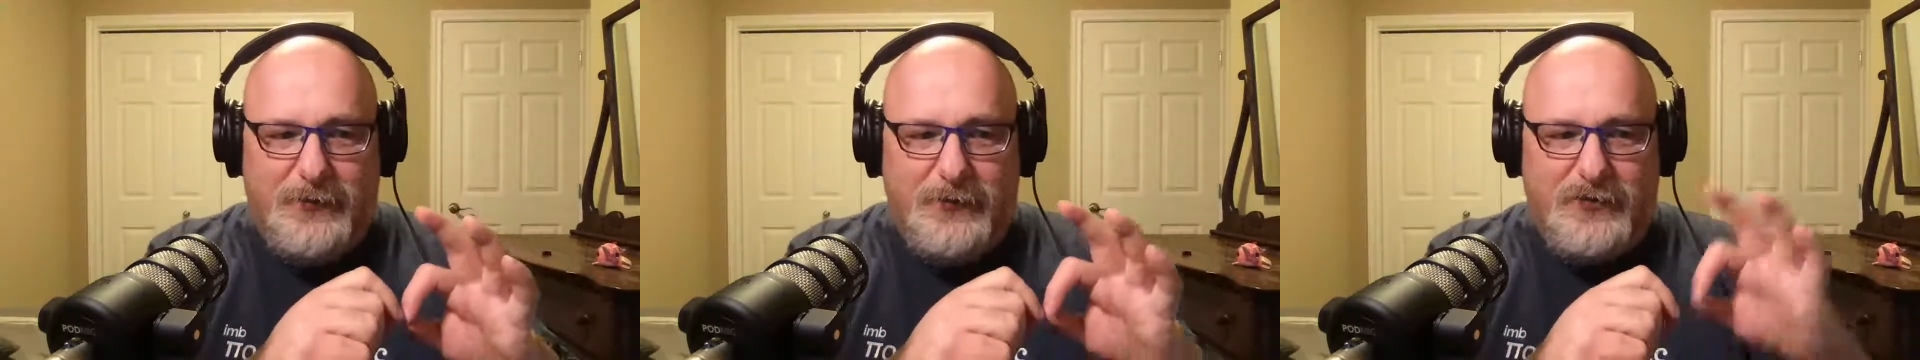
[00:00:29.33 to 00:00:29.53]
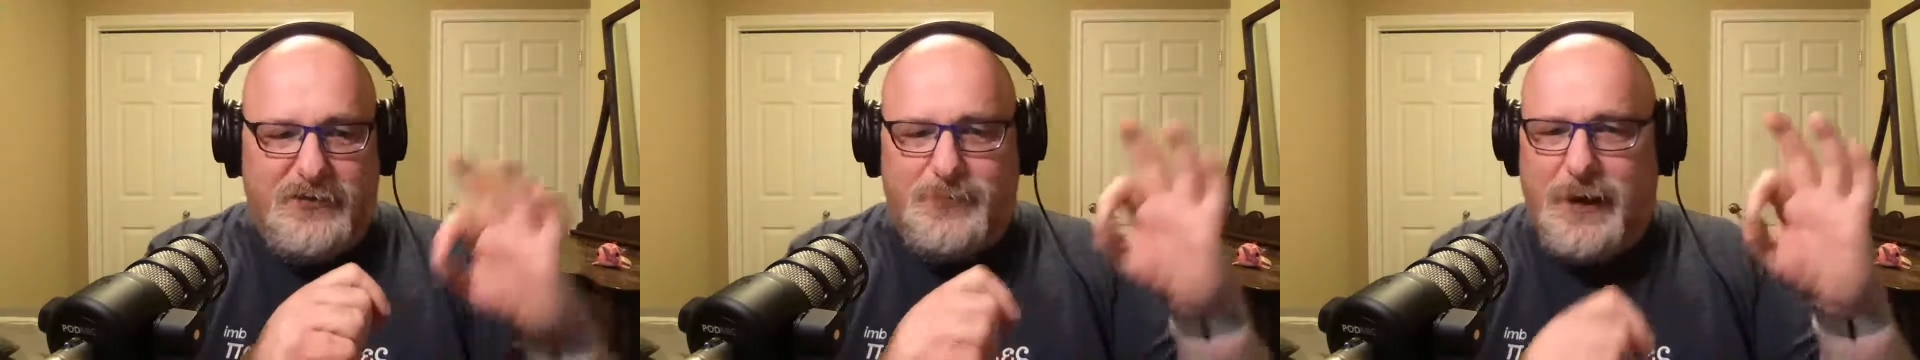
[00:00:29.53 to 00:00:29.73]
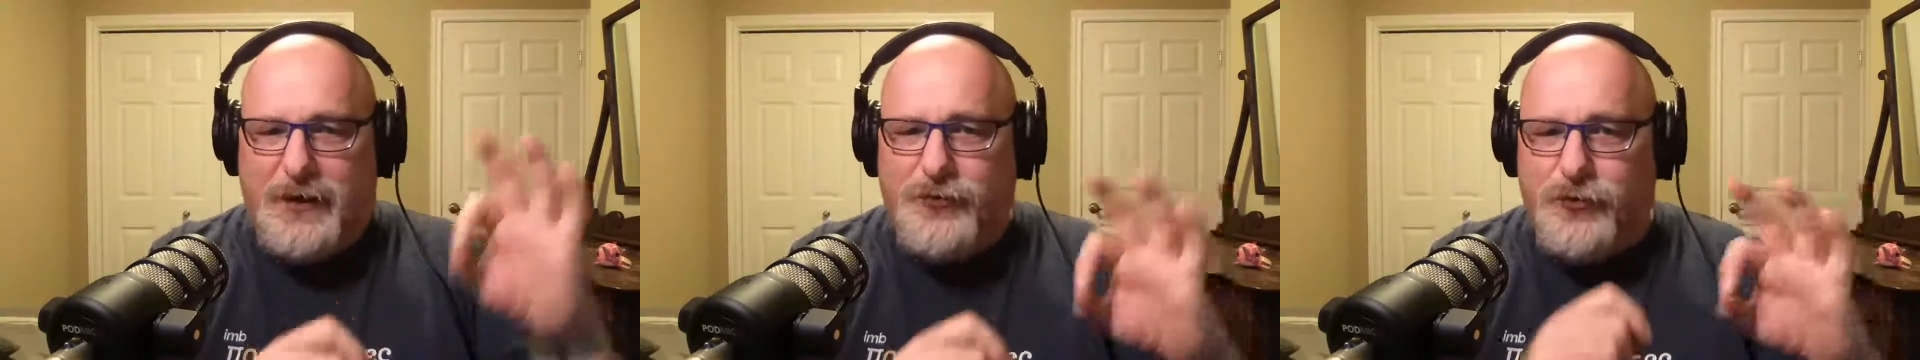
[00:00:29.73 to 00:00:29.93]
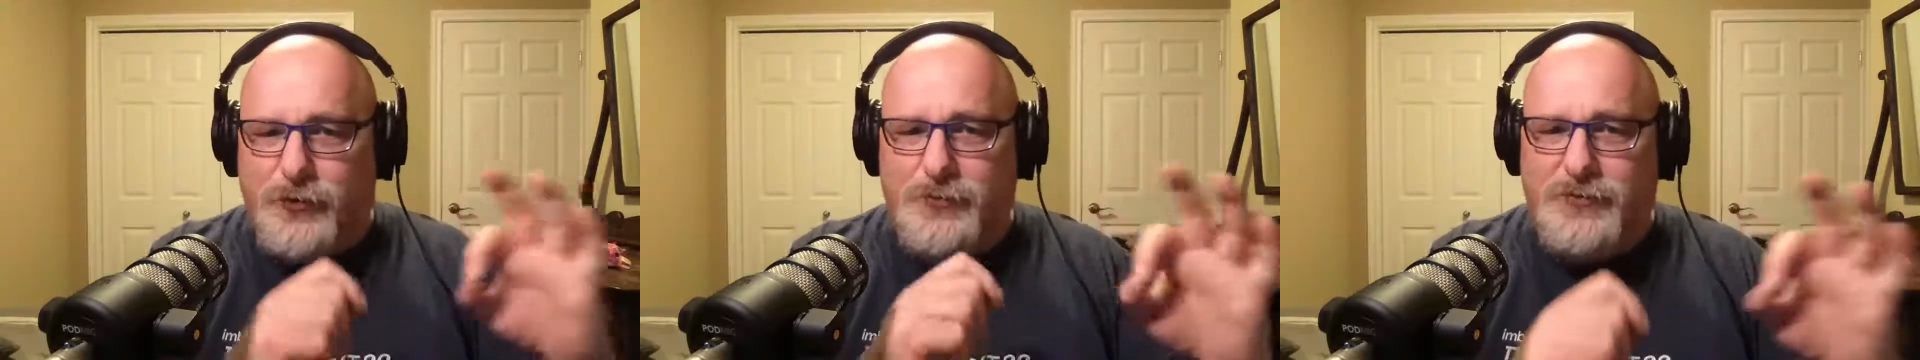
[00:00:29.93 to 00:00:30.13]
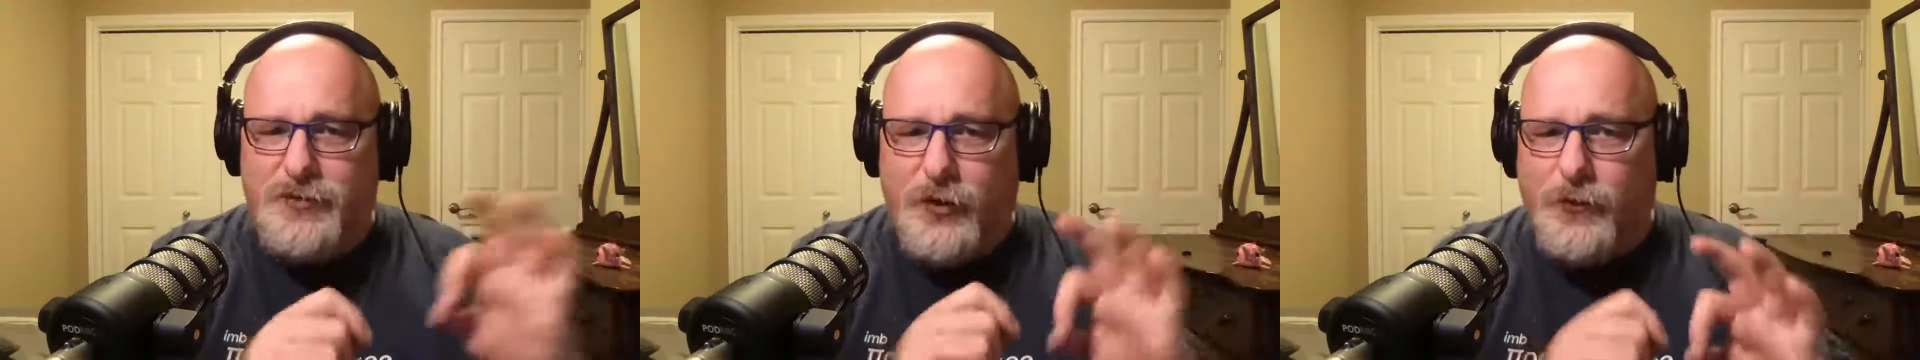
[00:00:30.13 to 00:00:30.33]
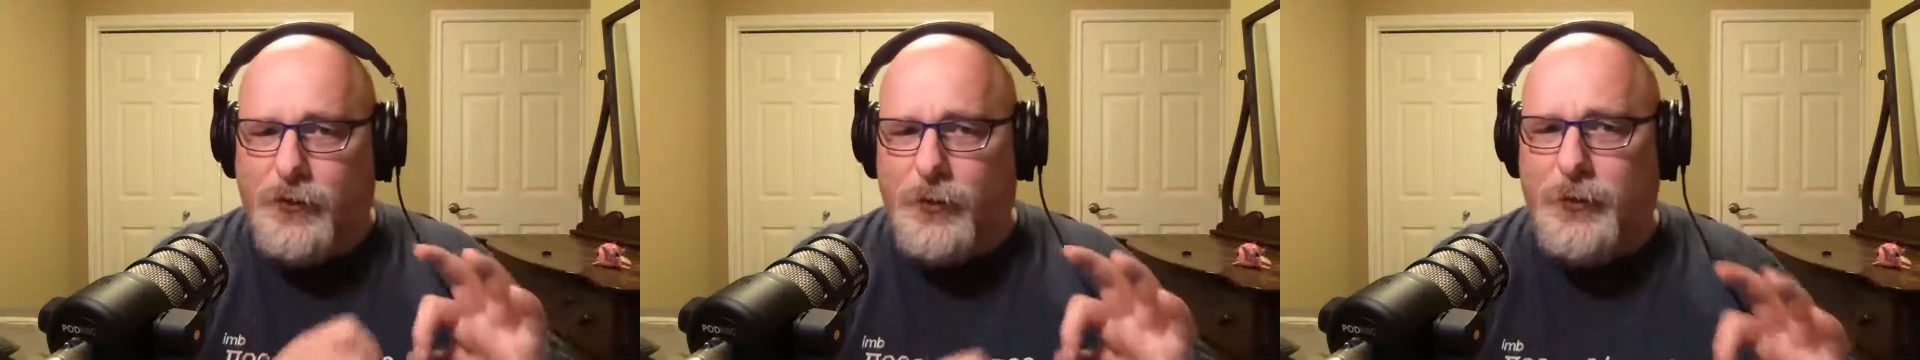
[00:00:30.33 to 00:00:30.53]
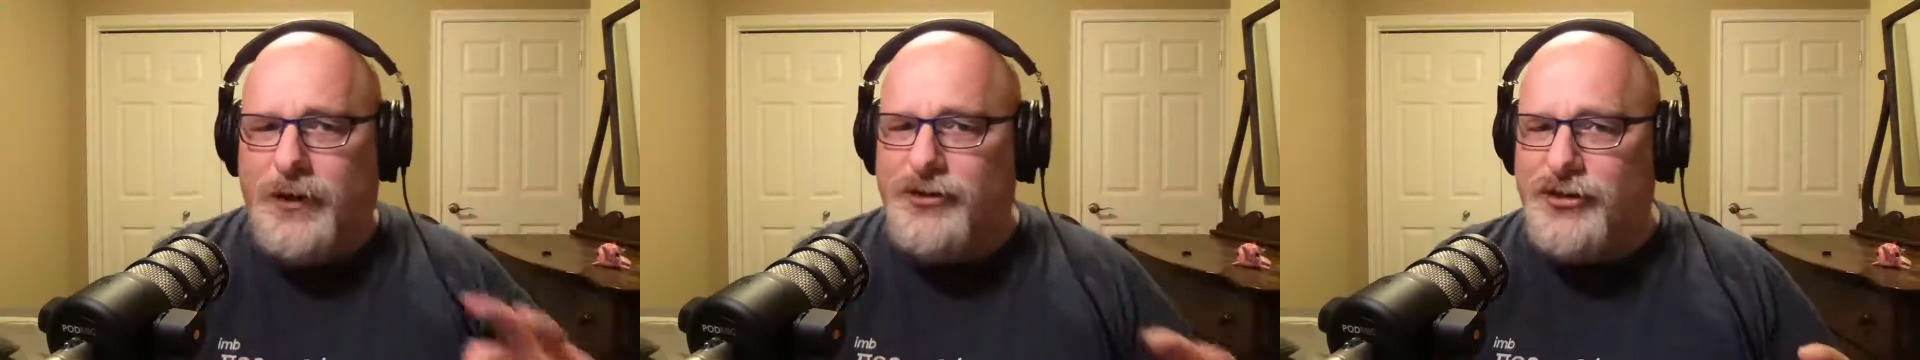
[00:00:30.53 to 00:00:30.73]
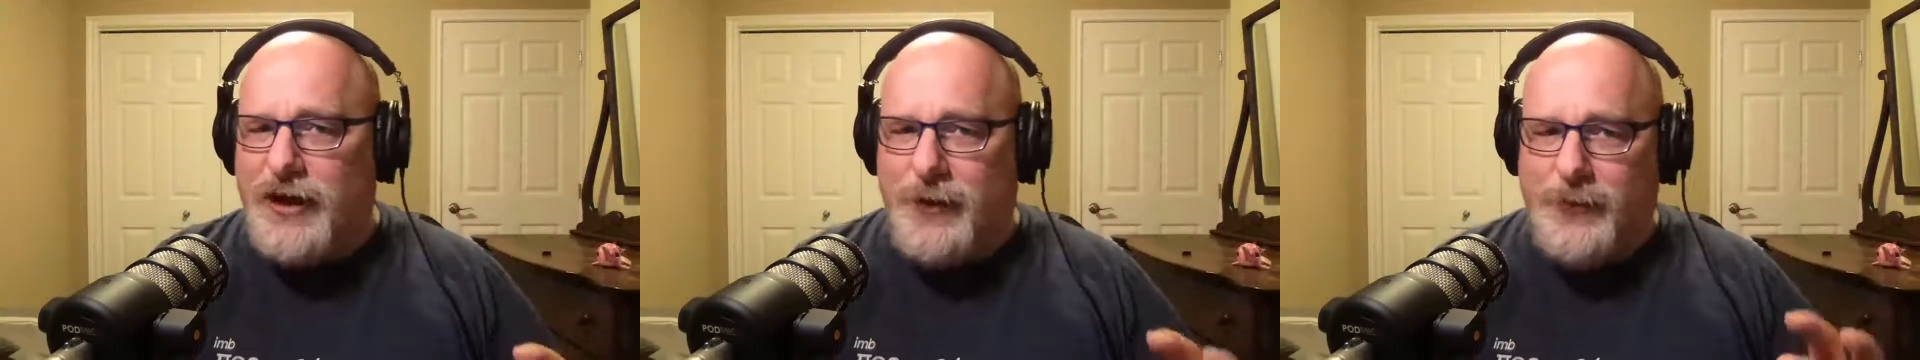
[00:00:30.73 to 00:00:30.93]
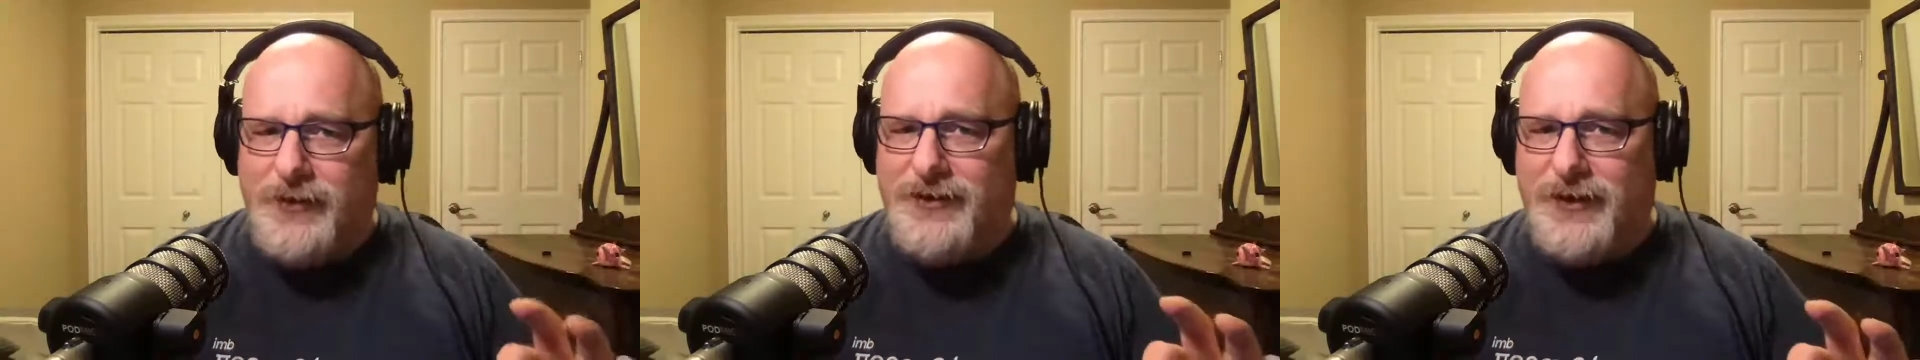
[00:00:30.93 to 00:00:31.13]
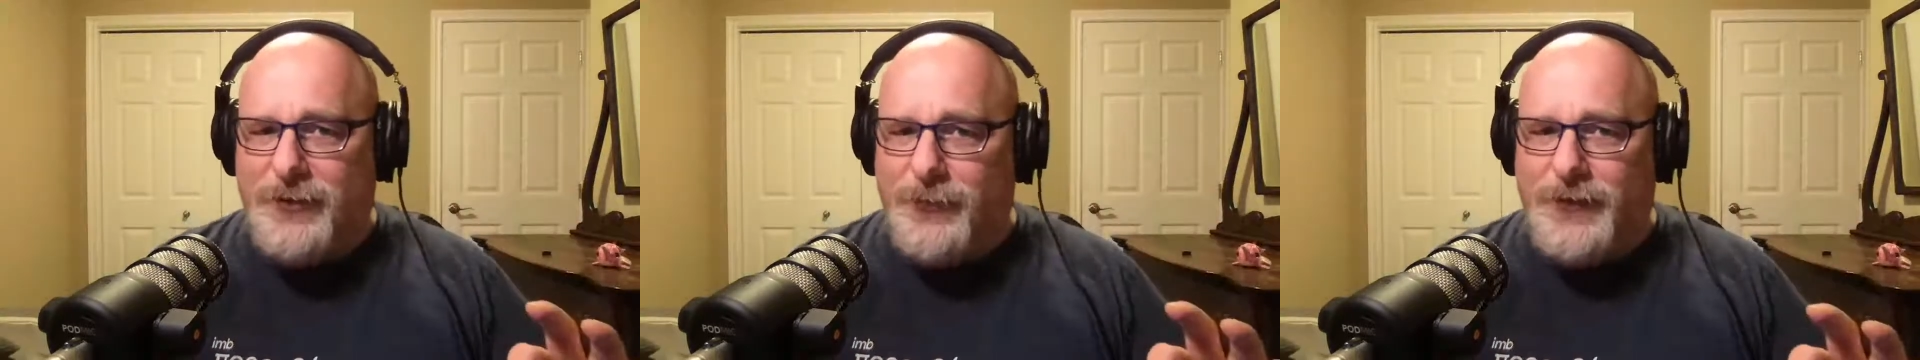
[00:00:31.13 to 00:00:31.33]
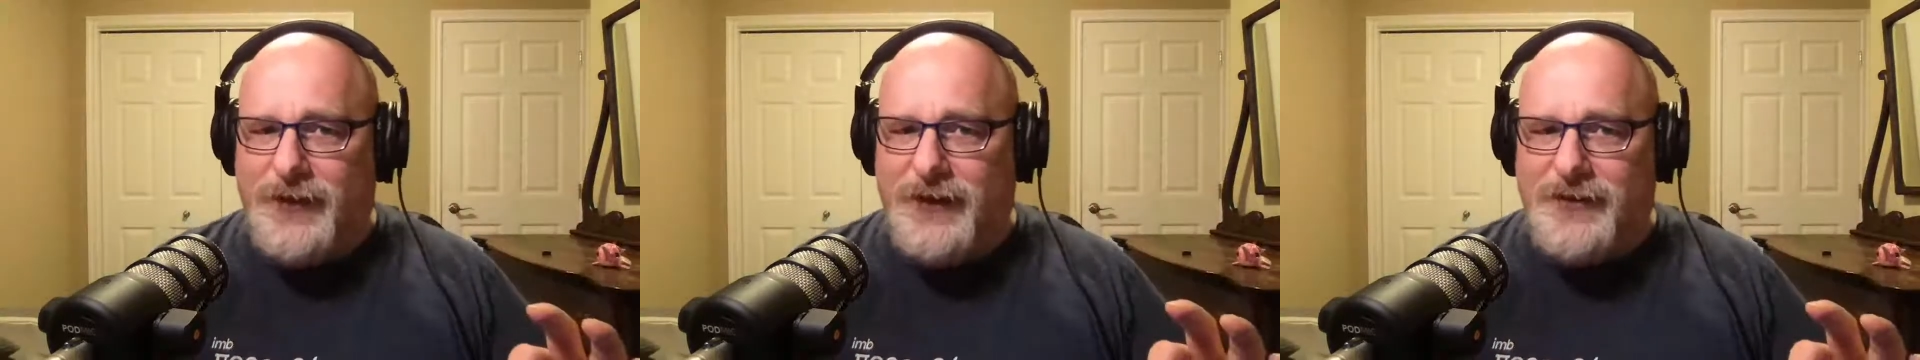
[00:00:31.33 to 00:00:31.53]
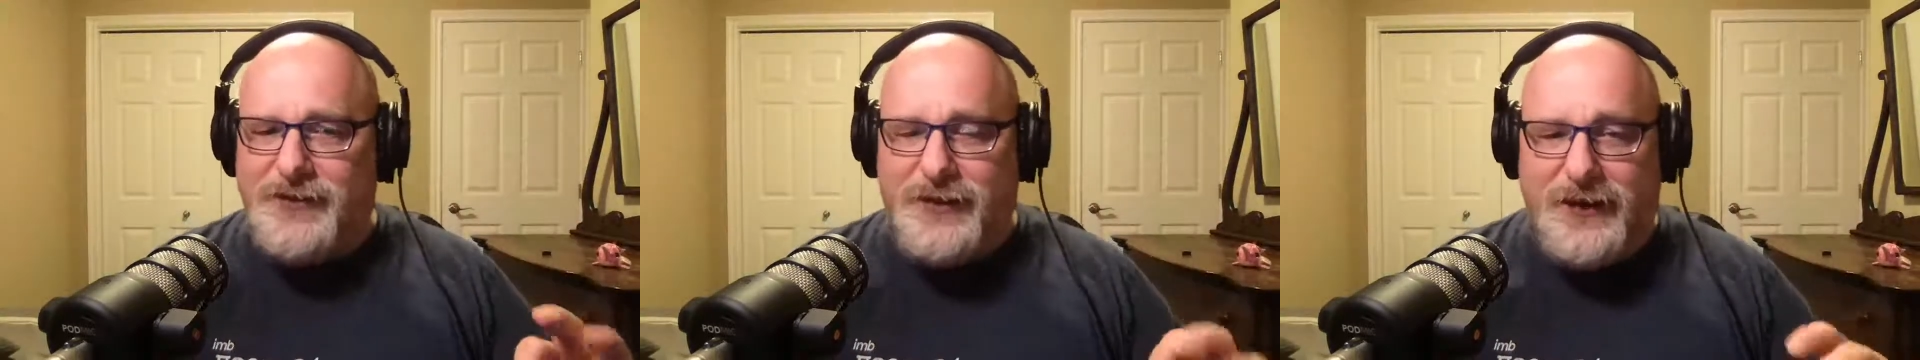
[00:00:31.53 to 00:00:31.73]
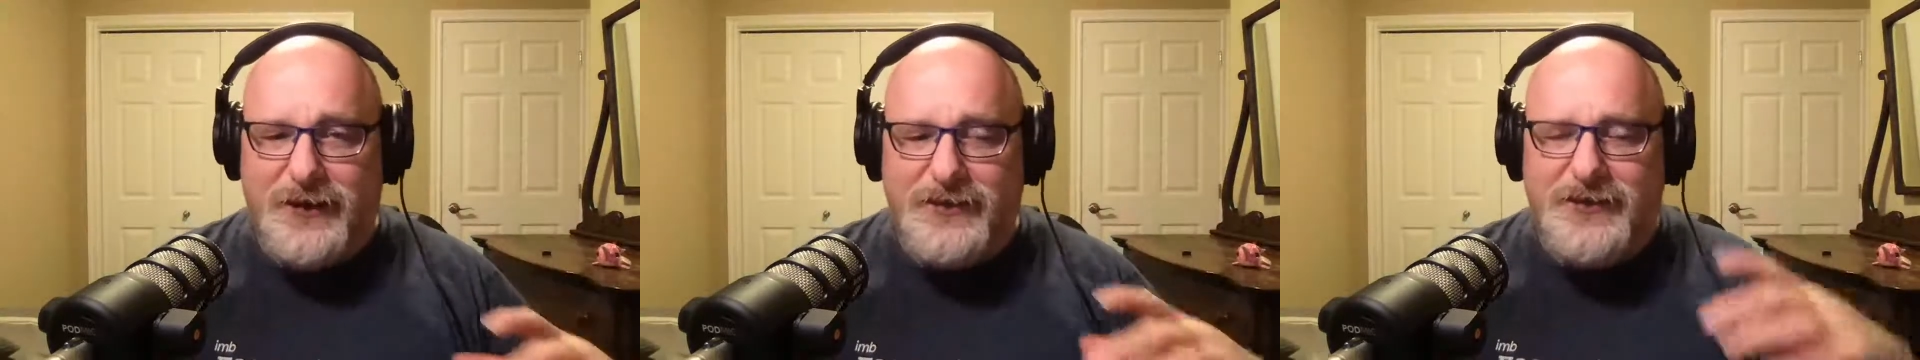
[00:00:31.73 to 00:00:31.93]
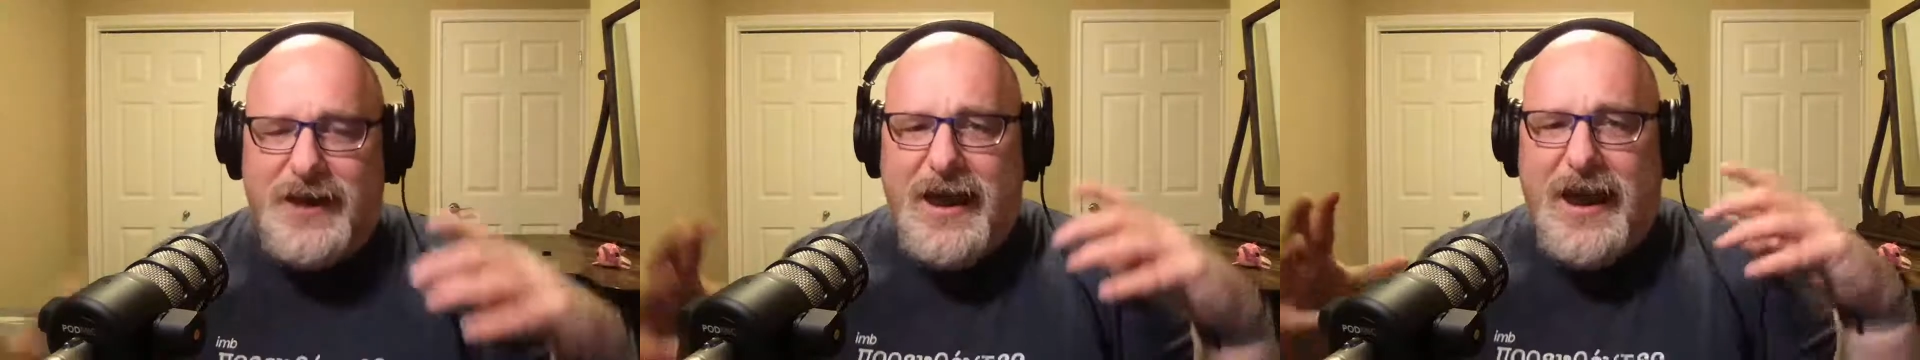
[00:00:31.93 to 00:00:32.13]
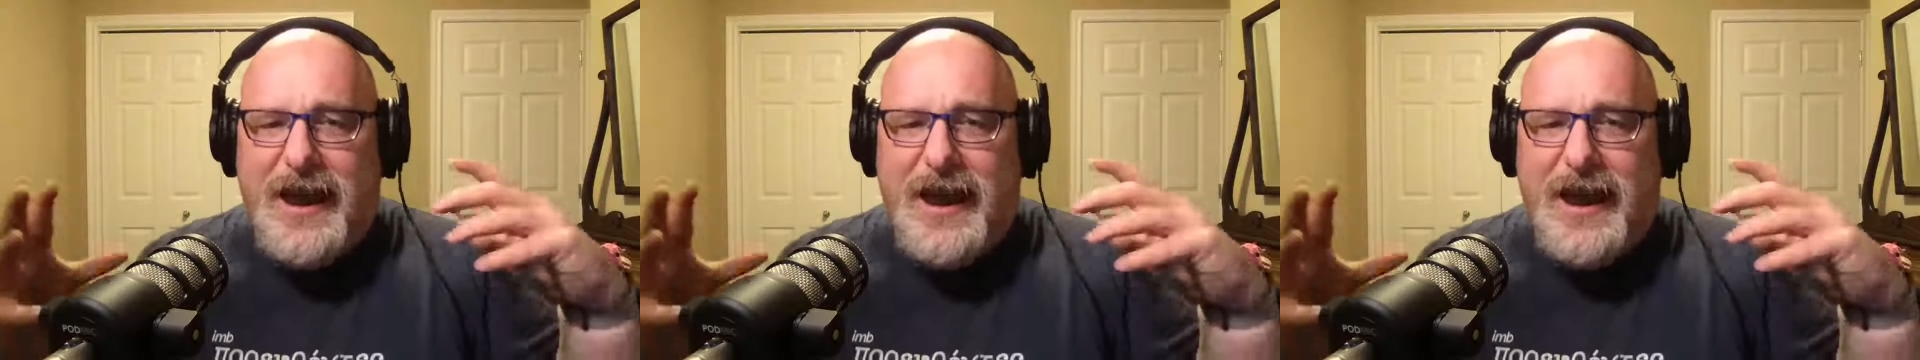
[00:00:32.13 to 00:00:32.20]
spectrums over which I would deal with these things.